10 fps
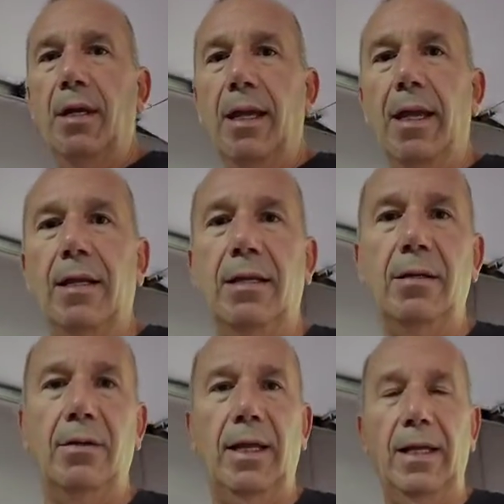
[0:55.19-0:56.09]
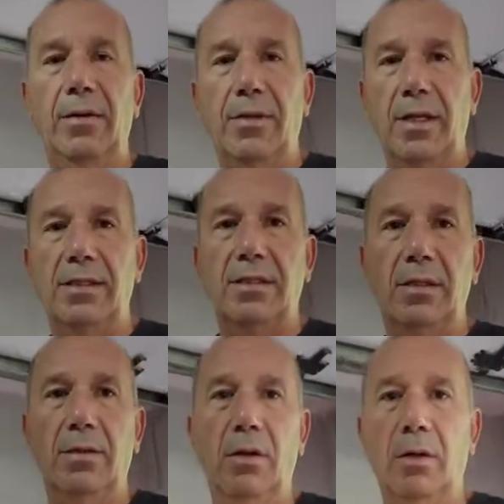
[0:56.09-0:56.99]
and a year later they
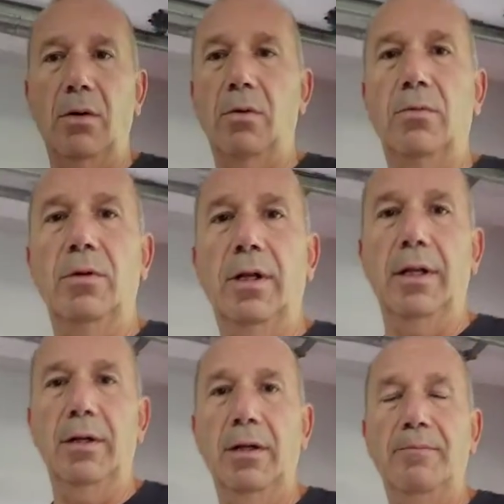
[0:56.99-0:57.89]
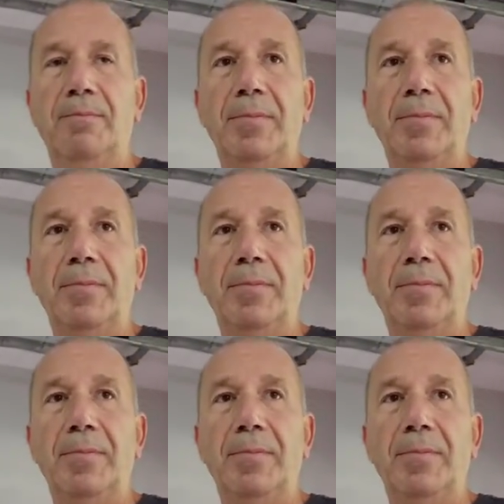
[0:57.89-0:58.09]
still look really good.